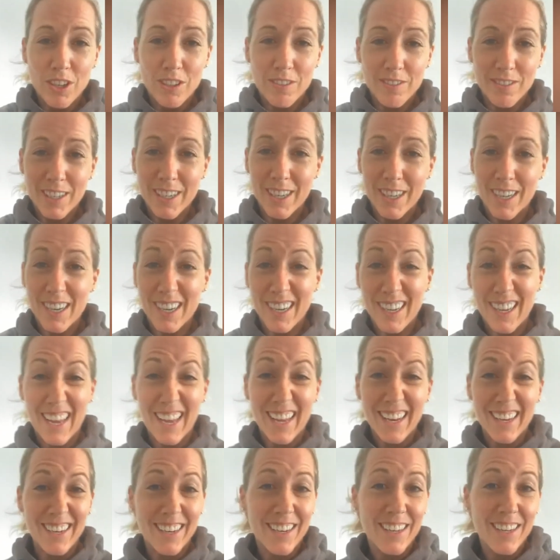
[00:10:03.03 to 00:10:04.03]
run. And
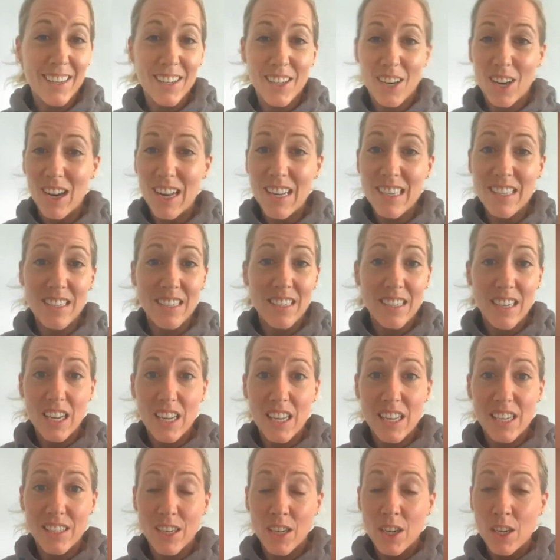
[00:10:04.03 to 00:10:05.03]
again, you know, lessons
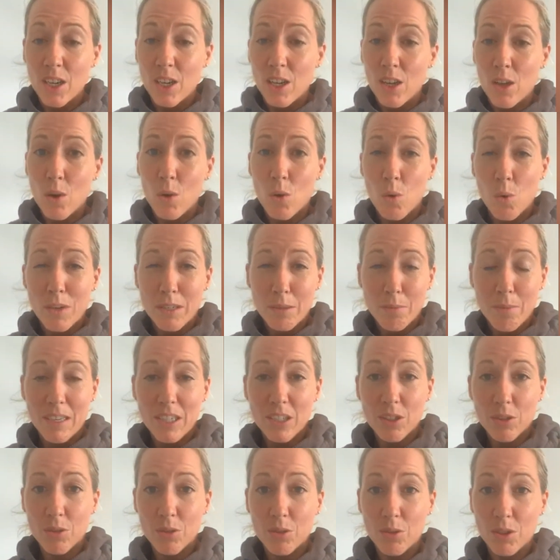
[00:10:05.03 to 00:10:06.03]
learned, always
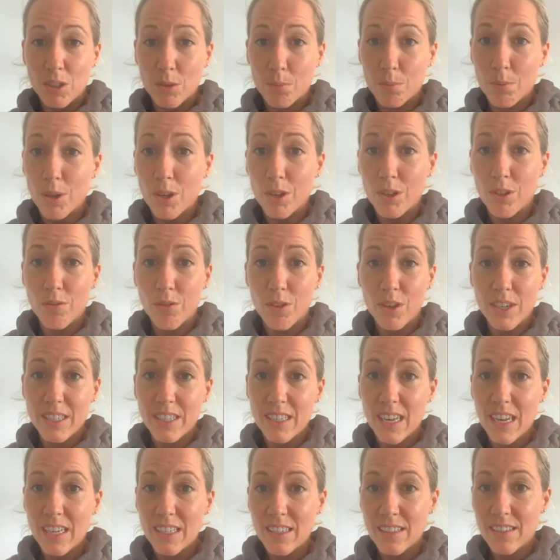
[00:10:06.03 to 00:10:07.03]
make sure you put the
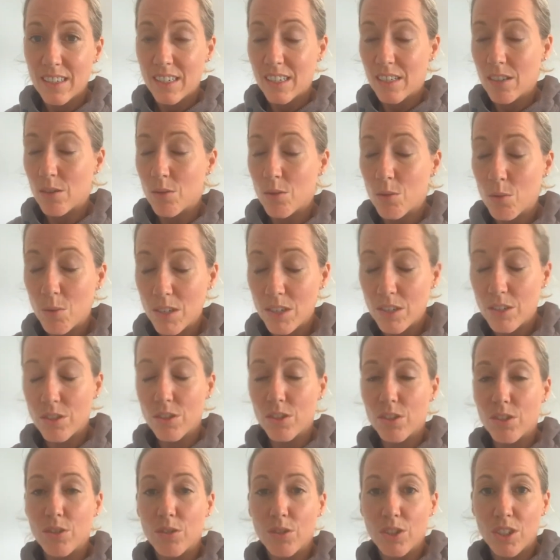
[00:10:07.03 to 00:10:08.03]
right tenants in, always
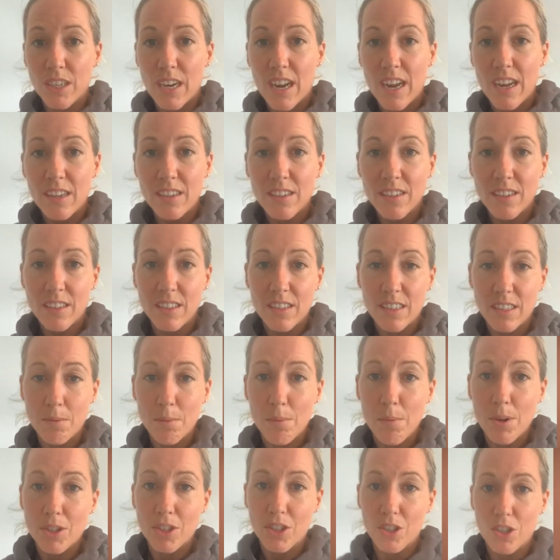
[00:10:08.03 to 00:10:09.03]
do your checks
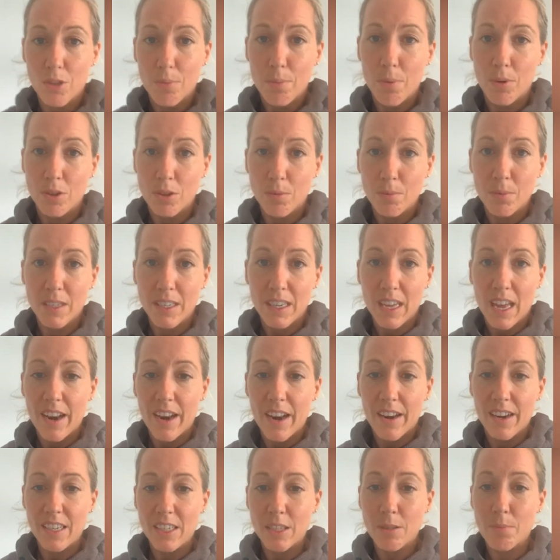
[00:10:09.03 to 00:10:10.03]
as much as you possibly
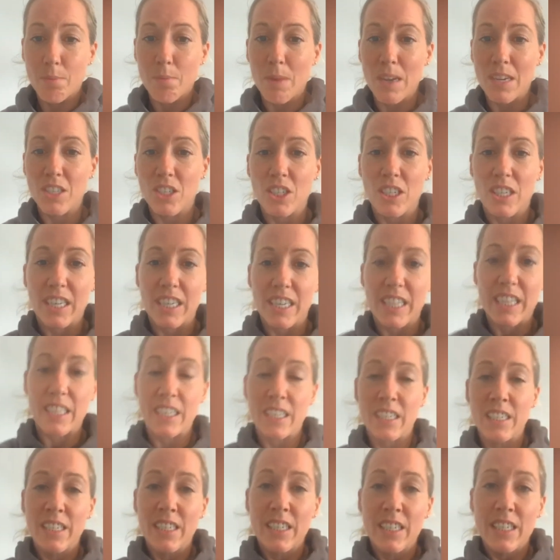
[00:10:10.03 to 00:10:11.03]
can,
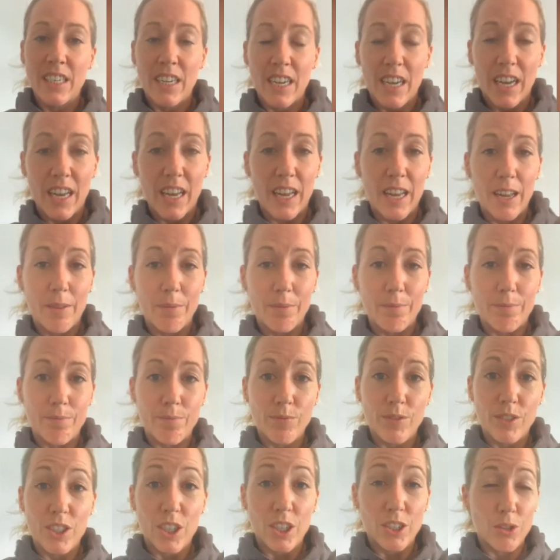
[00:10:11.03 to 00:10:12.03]
especially
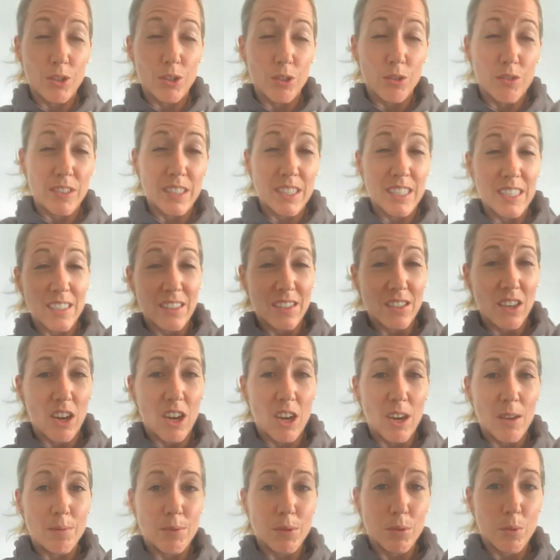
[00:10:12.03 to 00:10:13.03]
you know, during these
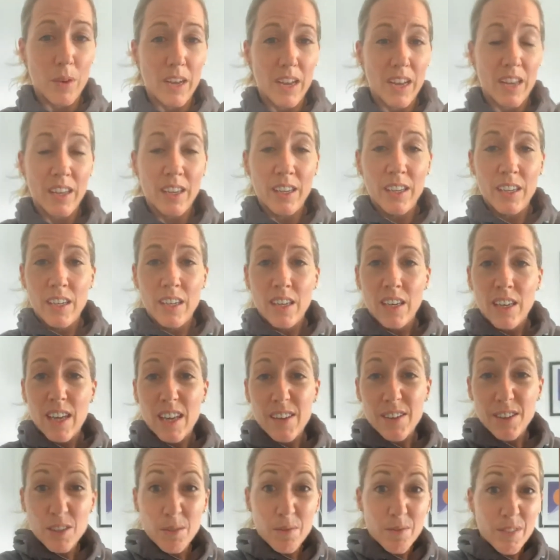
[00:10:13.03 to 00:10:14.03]
times where
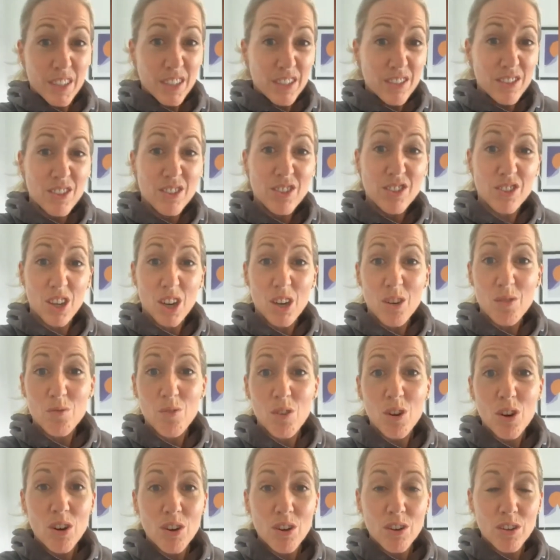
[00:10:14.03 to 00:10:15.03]
if something does go
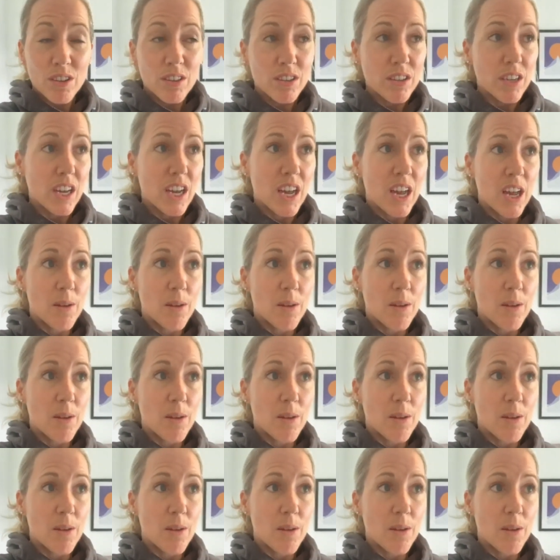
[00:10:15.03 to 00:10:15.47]
wrong,